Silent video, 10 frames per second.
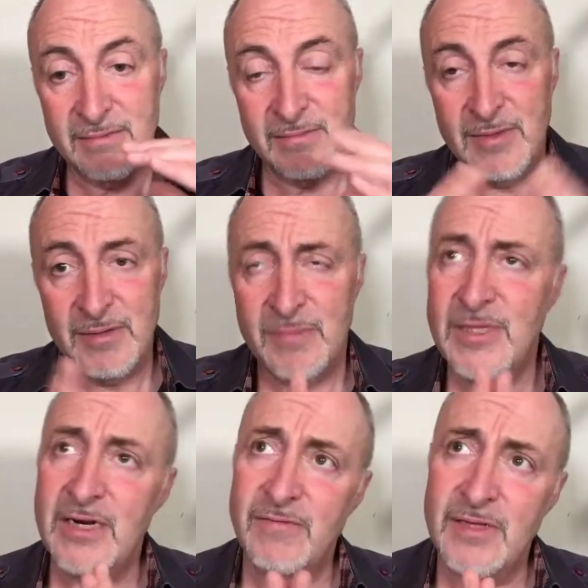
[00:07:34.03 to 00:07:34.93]
I'm
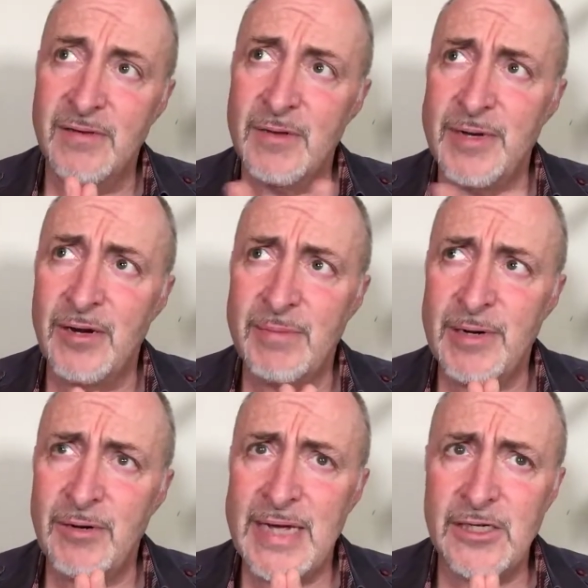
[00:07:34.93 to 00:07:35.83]
thinking of a
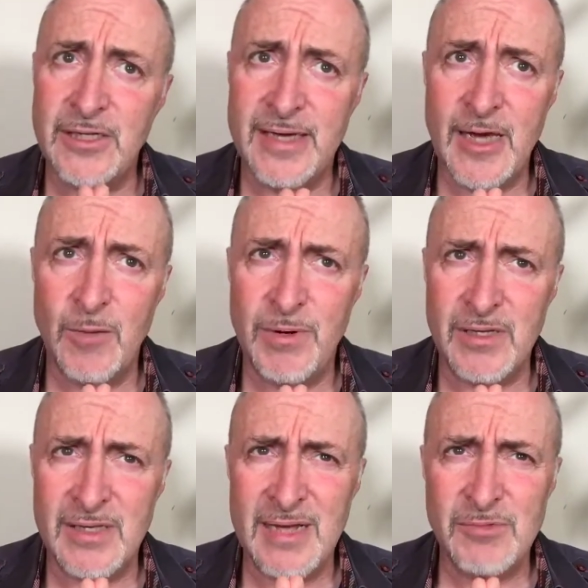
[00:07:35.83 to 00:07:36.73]
better analogy than cow path,
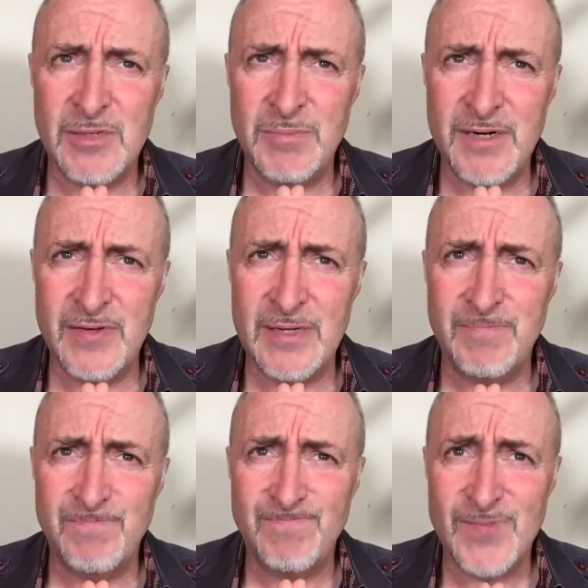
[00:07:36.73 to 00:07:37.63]
because that was a bit of a
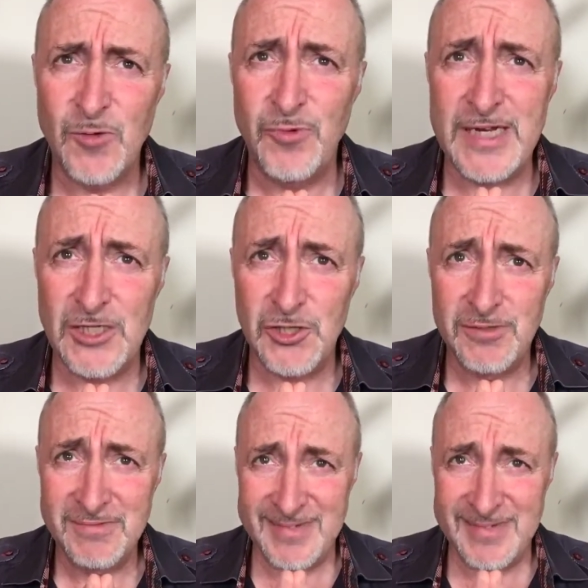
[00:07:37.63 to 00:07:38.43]
reach.